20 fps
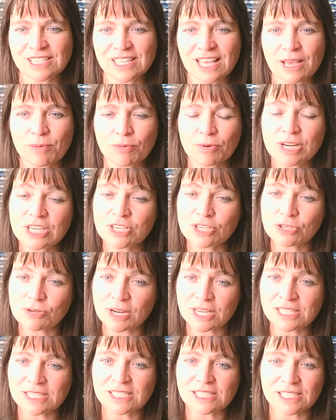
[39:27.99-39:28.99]
that they were
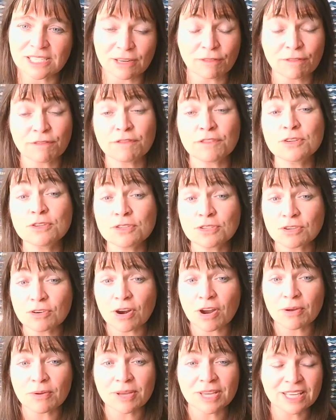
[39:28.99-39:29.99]
interested in food
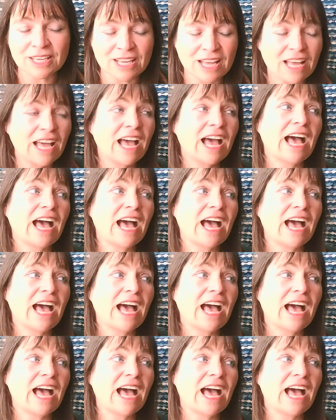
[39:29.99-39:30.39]
growing